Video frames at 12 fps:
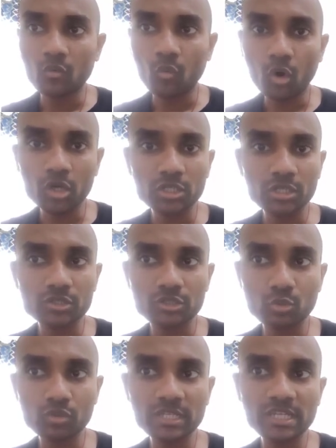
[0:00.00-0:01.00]
what
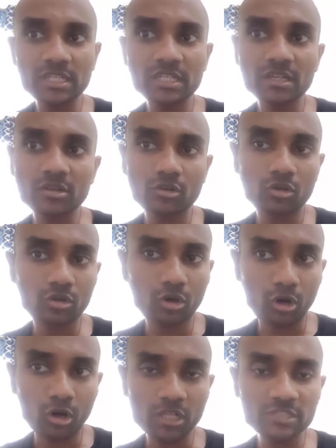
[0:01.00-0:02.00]
you need
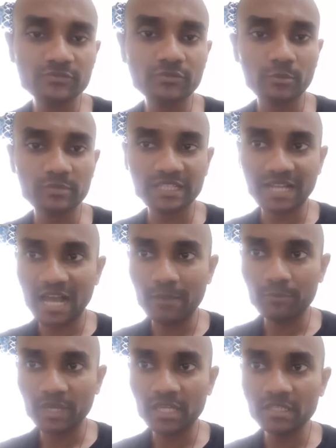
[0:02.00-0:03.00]
calls from the
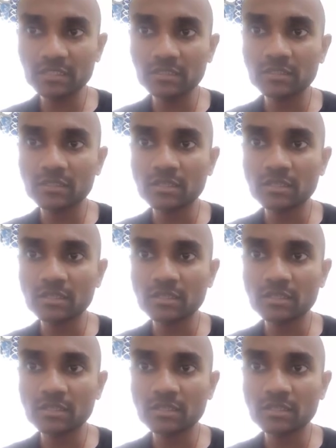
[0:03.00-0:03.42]
campaign.